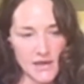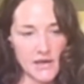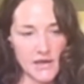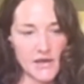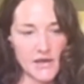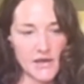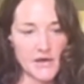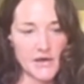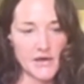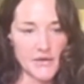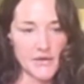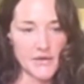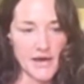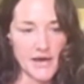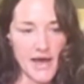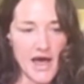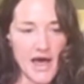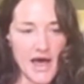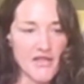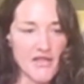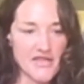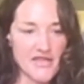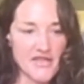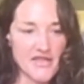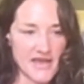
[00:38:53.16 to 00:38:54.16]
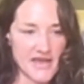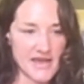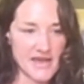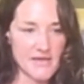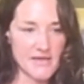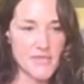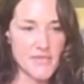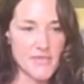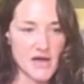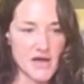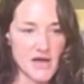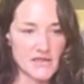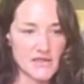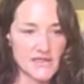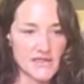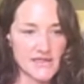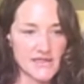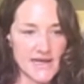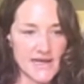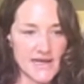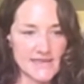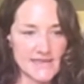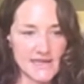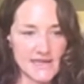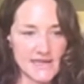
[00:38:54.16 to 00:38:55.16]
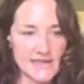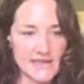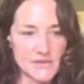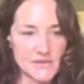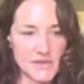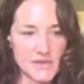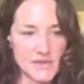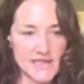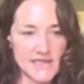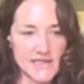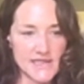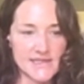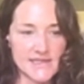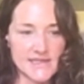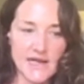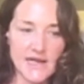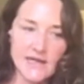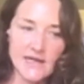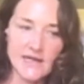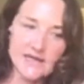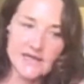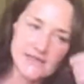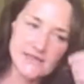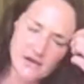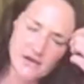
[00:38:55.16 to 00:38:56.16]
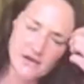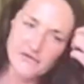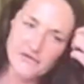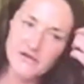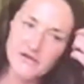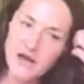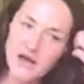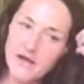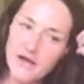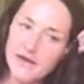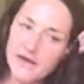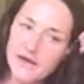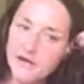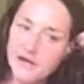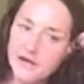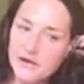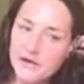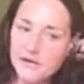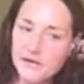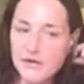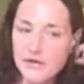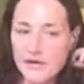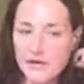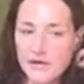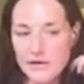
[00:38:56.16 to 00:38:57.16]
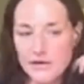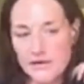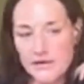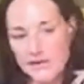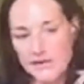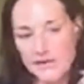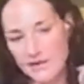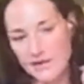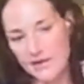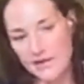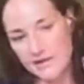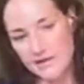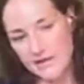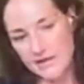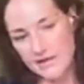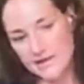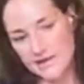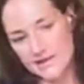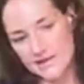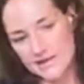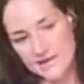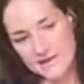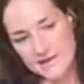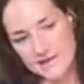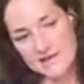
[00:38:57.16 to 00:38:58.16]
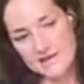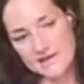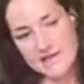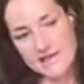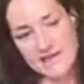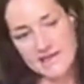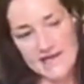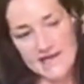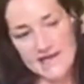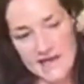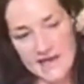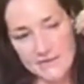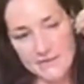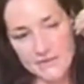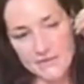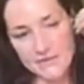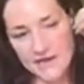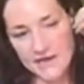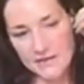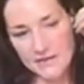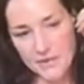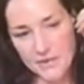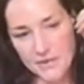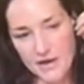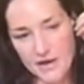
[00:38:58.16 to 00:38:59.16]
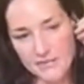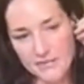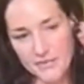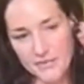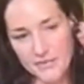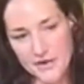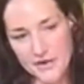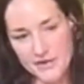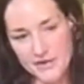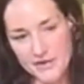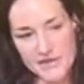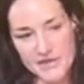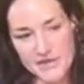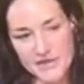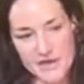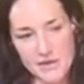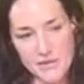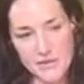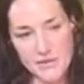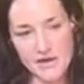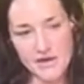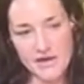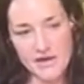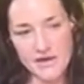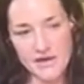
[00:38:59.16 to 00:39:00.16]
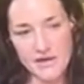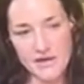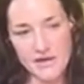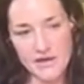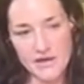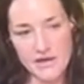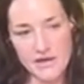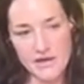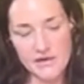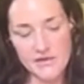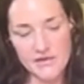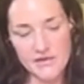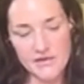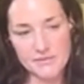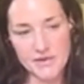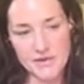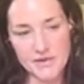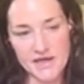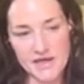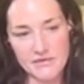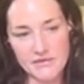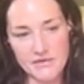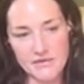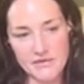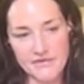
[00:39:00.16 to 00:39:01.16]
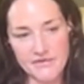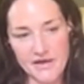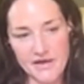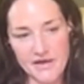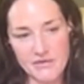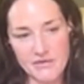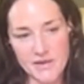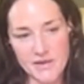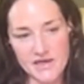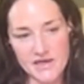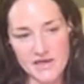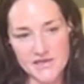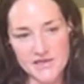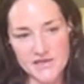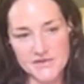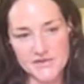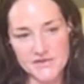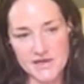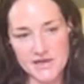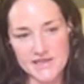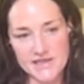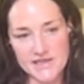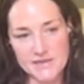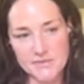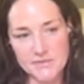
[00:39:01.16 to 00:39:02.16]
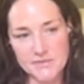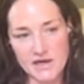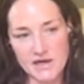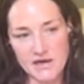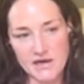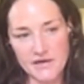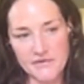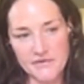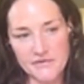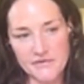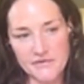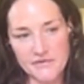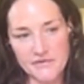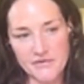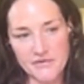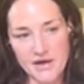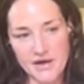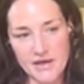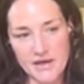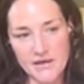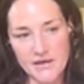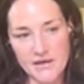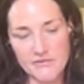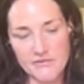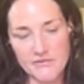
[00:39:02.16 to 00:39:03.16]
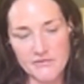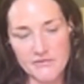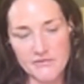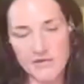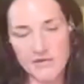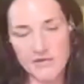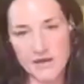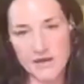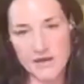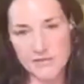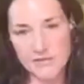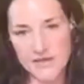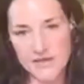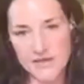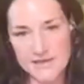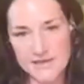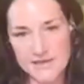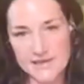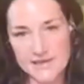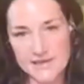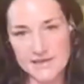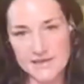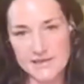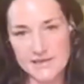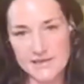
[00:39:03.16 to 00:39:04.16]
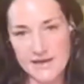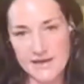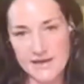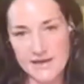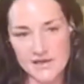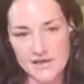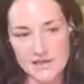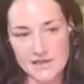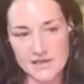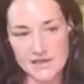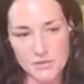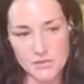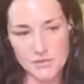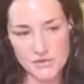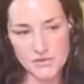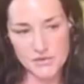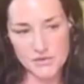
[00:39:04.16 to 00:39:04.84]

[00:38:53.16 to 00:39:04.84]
you know healthy but as as we discussed offline you know this did hit me at a period of time when i you know there'd been a fair amount of stress in my life running running a business having a small